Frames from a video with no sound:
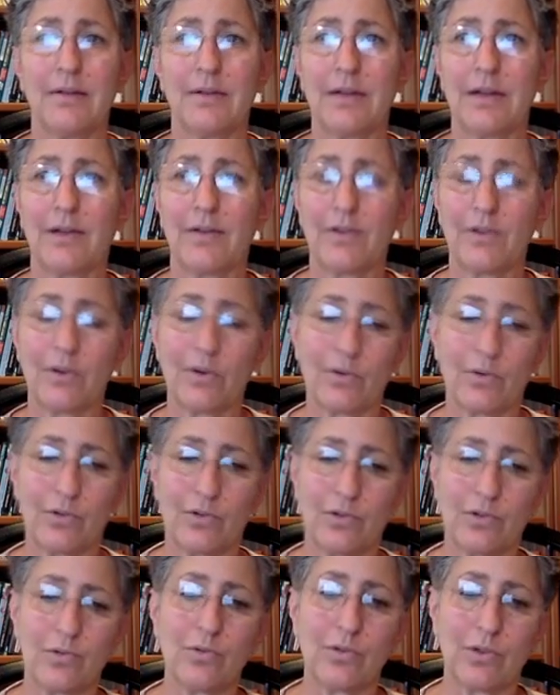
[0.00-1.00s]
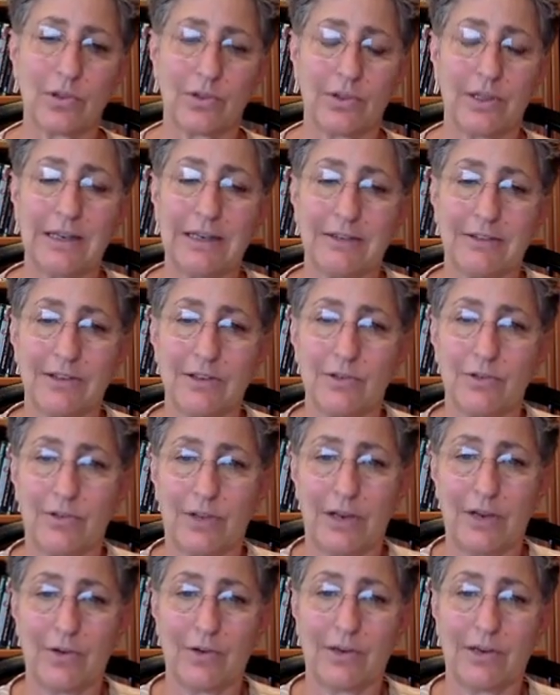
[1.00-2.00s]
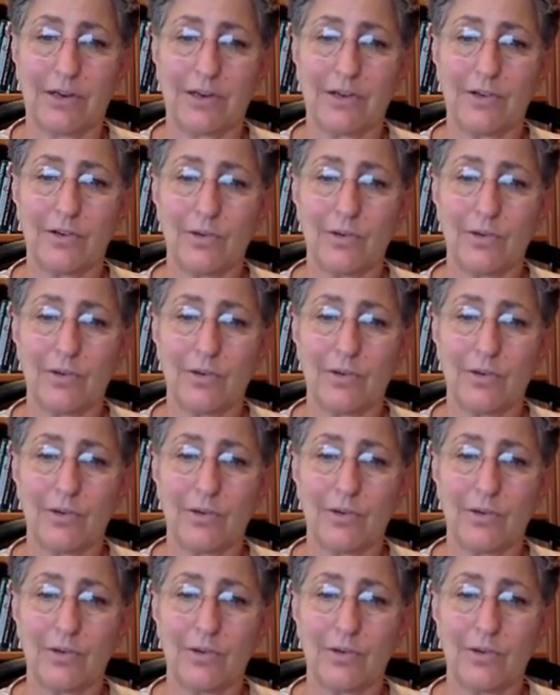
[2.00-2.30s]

Now, if you don't do the things that you say you're going to